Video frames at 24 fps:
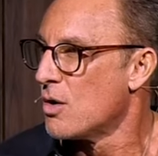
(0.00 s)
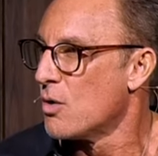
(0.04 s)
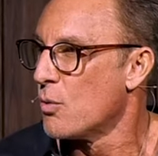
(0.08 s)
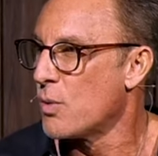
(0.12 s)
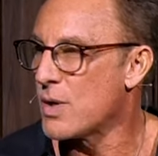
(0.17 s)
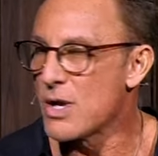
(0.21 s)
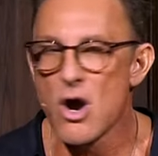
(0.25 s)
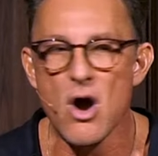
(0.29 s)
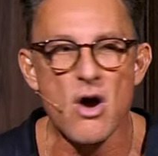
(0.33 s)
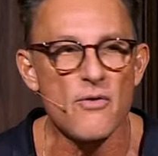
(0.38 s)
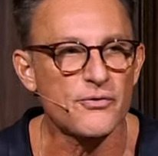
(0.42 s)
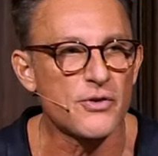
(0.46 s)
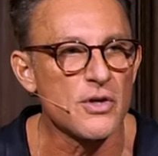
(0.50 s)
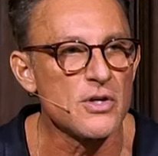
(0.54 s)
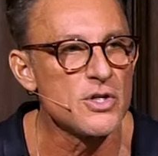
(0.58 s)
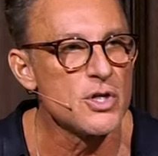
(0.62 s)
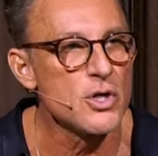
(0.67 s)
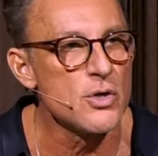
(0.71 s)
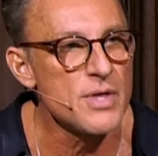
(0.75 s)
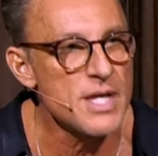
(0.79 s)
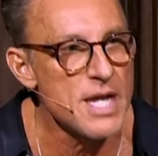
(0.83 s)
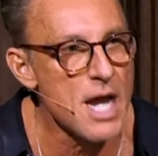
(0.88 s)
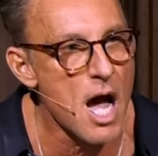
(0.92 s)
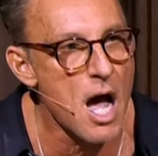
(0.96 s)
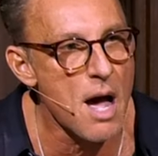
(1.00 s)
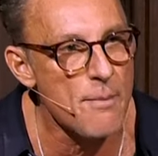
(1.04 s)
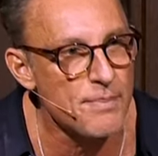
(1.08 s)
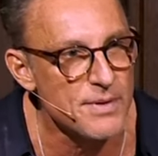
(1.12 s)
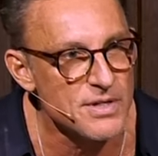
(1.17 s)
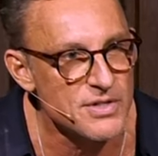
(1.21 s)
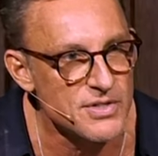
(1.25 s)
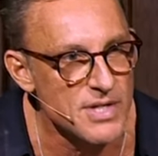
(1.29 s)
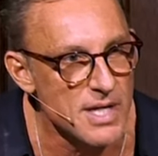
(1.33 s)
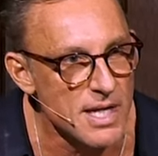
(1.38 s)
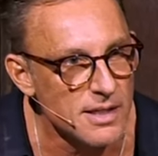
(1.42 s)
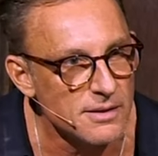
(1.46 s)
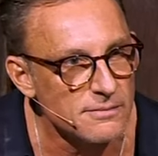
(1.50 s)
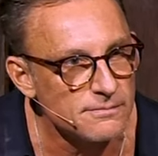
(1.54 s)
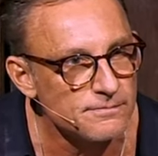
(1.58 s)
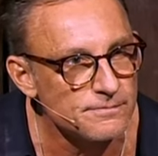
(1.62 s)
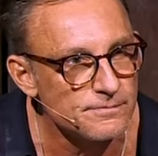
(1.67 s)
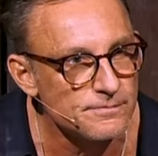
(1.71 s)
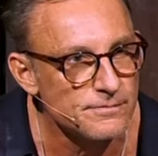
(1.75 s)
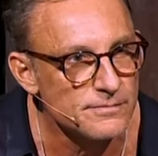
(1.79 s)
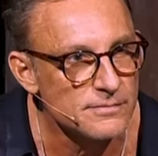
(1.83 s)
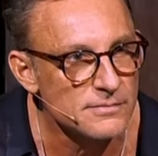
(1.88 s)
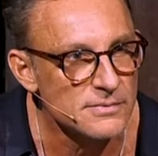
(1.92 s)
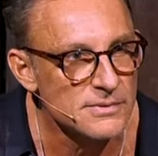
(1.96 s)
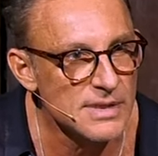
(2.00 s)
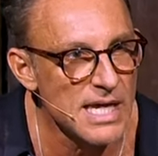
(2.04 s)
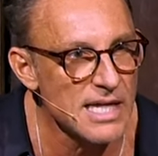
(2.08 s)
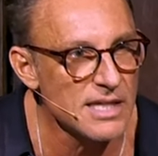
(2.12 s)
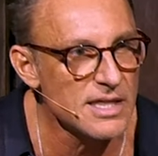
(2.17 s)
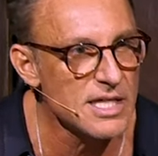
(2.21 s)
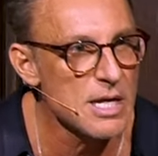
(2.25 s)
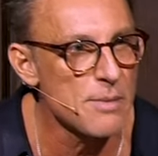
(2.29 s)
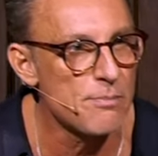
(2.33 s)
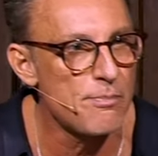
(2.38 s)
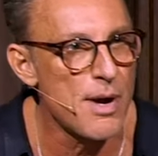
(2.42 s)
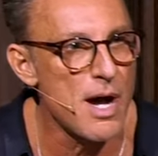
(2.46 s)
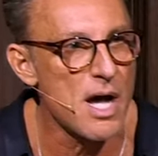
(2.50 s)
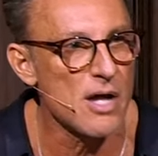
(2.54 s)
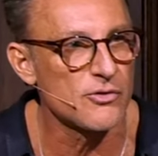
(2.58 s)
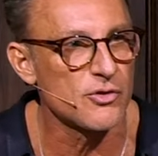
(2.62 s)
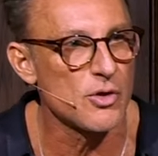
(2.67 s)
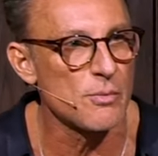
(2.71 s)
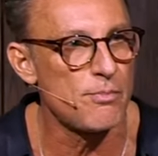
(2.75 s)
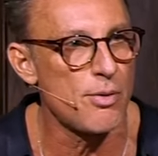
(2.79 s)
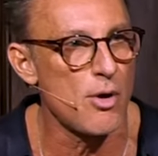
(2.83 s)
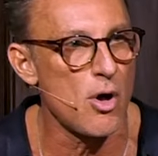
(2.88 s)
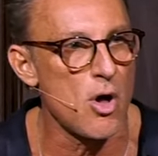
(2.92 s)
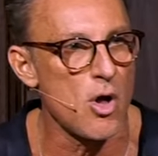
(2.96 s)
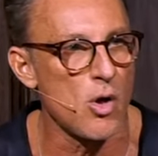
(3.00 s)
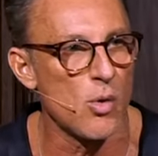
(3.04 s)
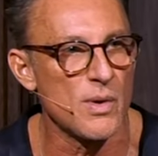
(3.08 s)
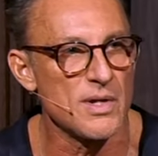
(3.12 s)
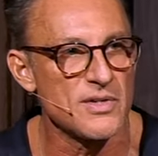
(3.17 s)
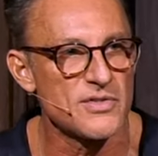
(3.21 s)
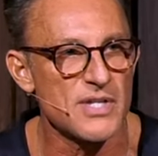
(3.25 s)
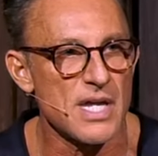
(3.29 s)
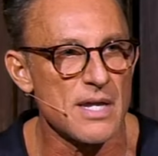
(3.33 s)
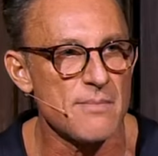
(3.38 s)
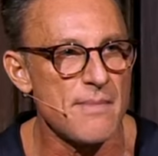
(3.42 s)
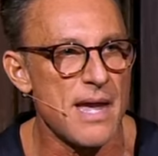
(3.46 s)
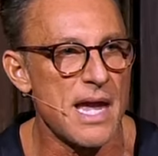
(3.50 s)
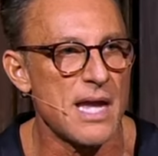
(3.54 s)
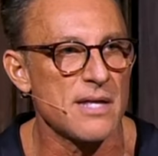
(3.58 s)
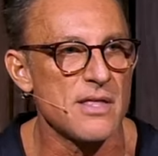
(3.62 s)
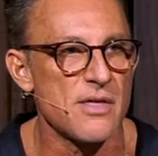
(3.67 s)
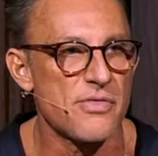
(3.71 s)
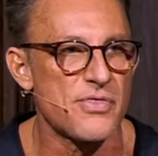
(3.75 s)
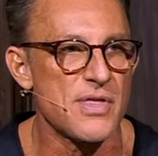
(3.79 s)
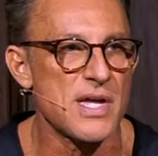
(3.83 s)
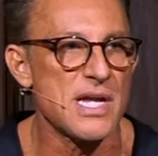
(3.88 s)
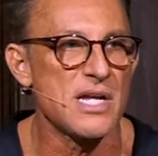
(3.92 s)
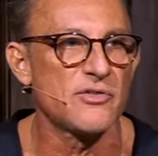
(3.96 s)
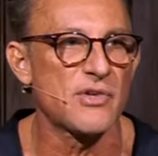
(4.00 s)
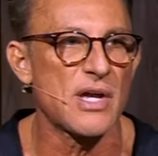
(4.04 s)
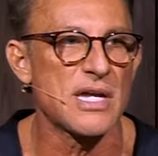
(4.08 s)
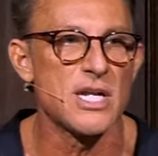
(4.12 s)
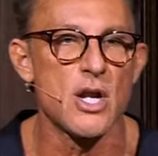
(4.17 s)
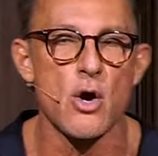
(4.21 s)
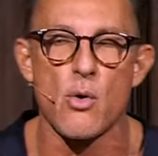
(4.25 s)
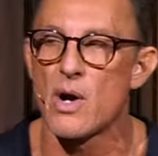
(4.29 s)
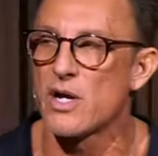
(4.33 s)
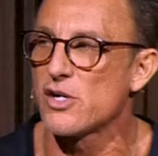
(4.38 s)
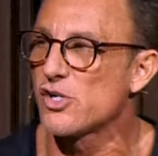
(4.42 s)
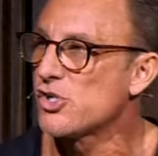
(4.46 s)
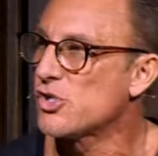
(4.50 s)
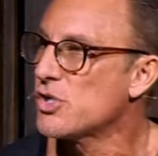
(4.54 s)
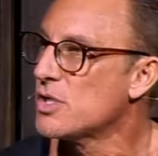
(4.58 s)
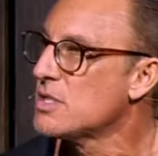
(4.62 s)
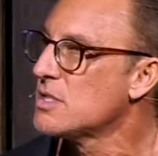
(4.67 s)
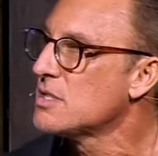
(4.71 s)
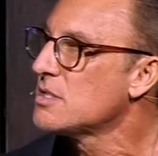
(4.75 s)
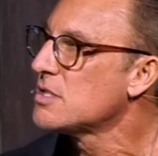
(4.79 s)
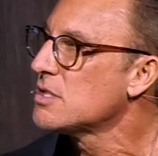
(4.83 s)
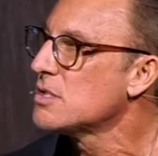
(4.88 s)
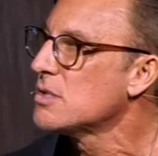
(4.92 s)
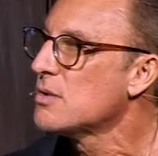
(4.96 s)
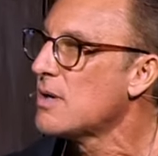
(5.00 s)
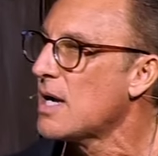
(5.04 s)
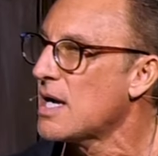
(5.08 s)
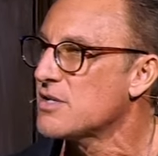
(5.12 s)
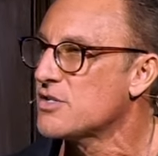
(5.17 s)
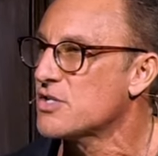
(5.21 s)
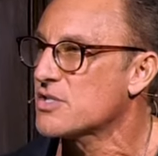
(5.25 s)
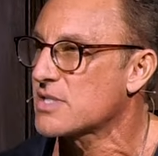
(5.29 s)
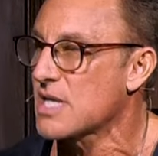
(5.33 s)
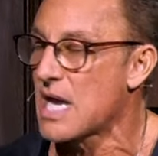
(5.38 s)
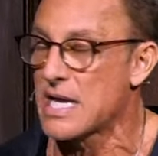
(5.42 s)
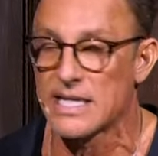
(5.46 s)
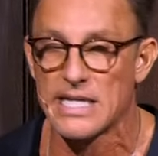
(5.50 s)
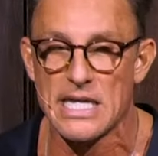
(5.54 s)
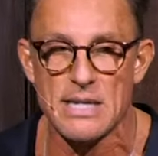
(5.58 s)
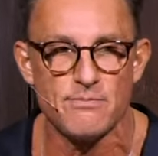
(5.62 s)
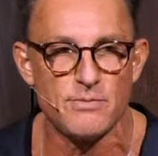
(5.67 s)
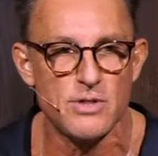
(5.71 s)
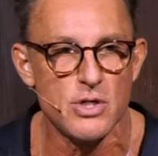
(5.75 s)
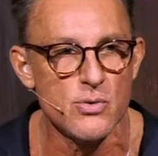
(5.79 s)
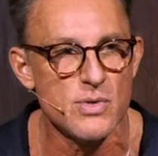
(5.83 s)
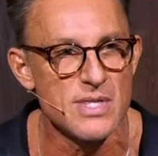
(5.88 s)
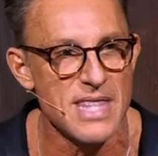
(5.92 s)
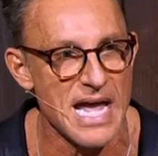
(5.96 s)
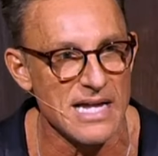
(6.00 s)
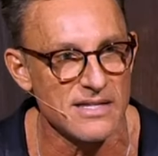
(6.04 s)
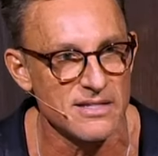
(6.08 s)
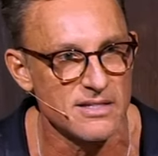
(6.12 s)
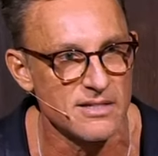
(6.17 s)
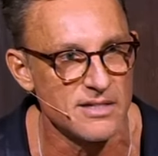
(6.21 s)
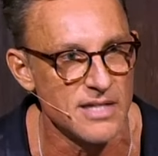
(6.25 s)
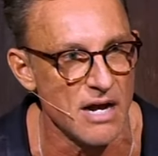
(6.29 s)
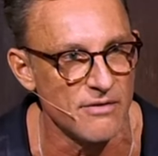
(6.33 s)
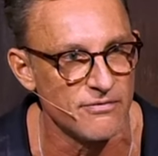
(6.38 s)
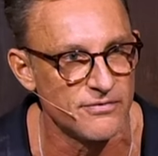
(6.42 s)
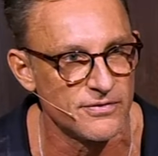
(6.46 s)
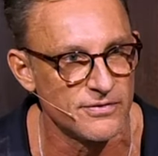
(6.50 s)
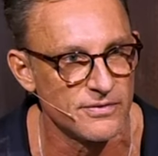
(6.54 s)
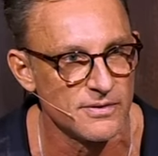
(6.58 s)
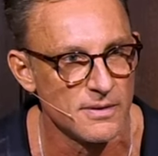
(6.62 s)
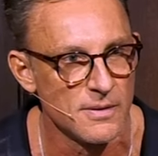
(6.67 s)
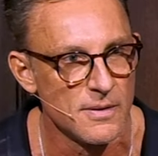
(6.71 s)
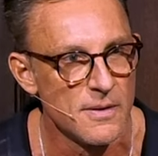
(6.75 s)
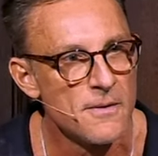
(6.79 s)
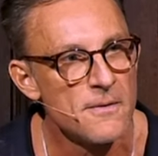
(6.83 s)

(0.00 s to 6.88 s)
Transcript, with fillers: we often do the opposite. Like the Apostle Paul, we say, man, the things I know I shouldn't do, I just, I keep doing that stuff.